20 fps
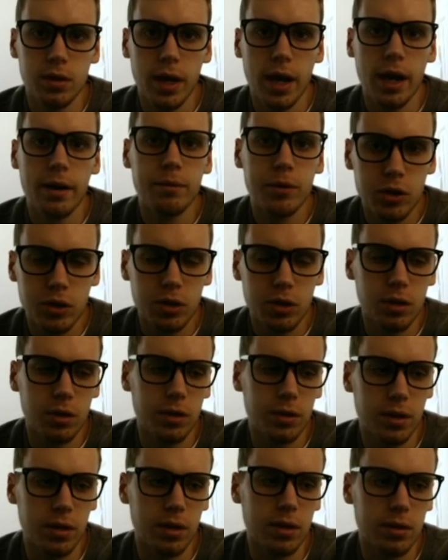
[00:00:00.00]
average, or
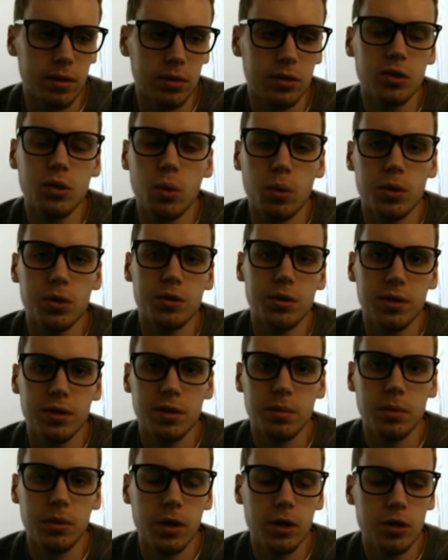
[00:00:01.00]
the scores, so it's
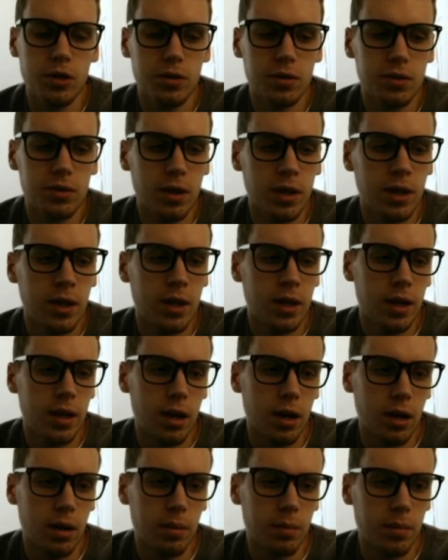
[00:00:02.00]
simulations,
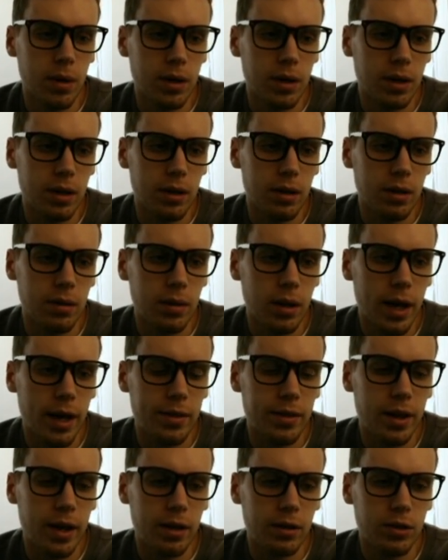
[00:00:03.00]
and then
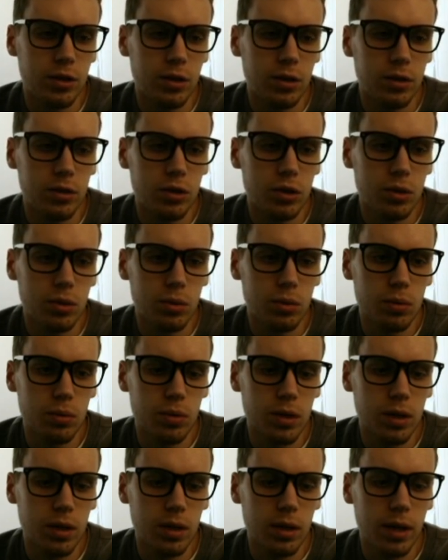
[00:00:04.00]
add that to
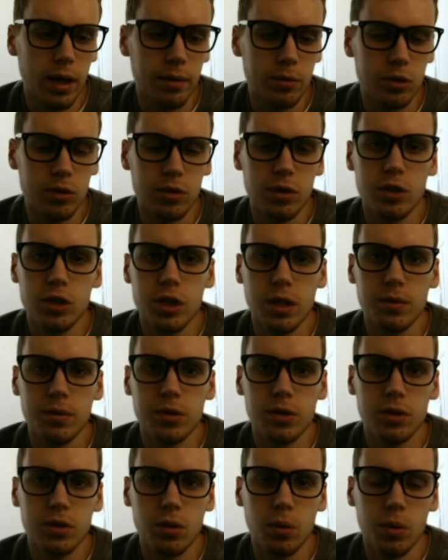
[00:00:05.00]
the average of the Chiefs
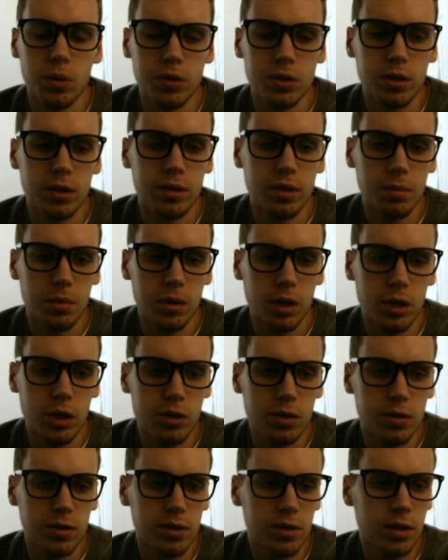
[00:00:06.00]
scores in the
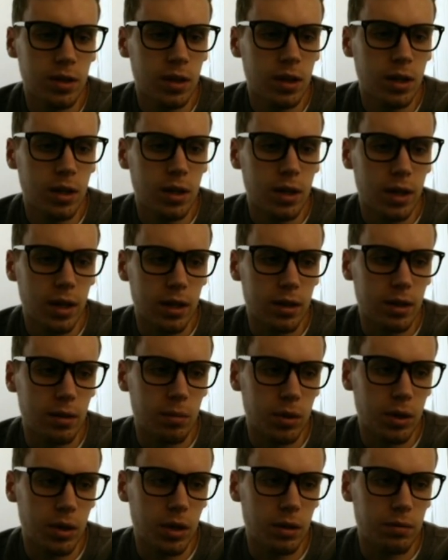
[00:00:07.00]
simulations, and then
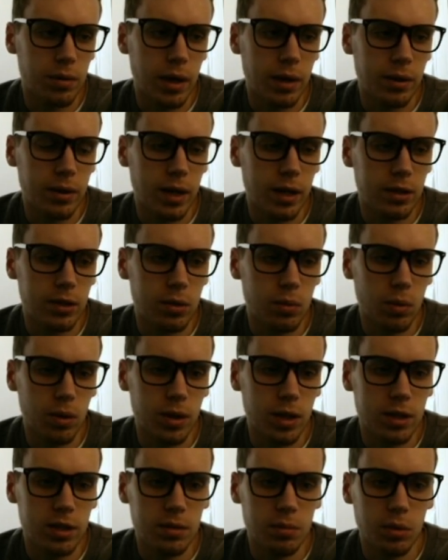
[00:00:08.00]
we're going to round that to 1
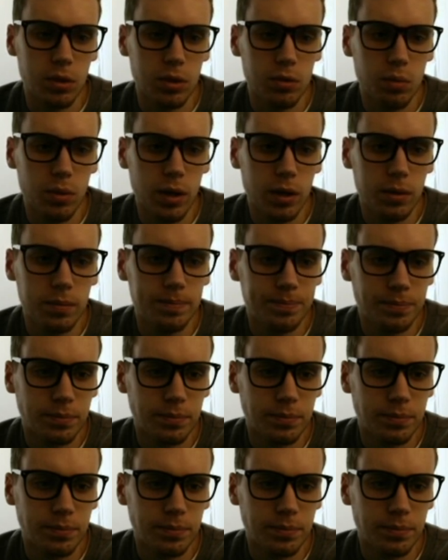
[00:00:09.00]
decimal as well,